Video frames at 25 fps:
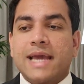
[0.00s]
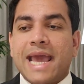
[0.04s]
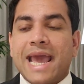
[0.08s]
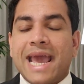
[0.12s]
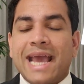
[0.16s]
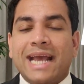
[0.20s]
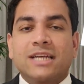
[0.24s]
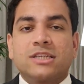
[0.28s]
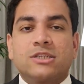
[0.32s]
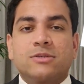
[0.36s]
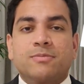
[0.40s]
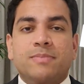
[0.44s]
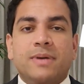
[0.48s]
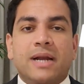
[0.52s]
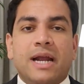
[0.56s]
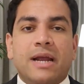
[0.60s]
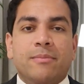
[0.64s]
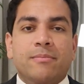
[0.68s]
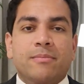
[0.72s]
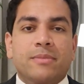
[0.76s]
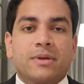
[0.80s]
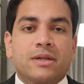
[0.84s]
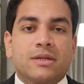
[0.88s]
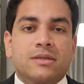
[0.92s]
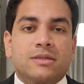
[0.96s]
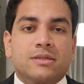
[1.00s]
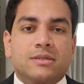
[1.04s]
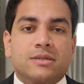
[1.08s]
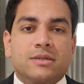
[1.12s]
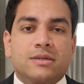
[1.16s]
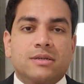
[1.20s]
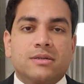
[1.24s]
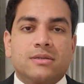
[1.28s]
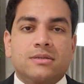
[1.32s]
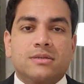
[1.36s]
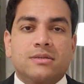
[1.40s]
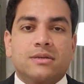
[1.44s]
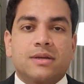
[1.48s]
ex-prime
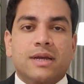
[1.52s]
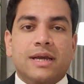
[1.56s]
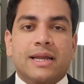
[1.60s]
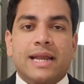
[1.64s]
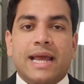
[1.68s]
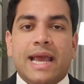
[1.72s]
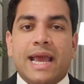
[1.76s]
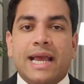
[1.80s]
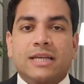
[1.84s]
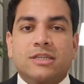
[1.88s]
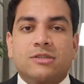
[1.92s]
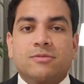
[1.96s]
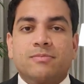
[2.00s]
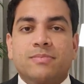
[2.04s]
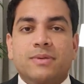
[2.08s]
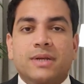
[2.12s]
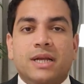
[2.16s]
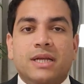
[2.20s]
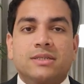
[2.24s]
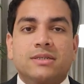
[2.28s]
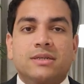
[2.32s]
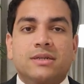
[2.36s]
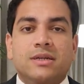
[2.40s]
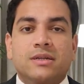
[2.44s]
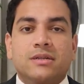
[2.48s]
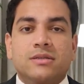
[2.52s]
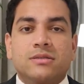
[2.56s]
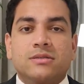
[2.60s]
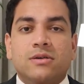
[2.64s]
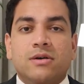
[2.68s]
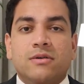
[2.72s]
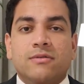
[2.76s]
ministers and ex-presidents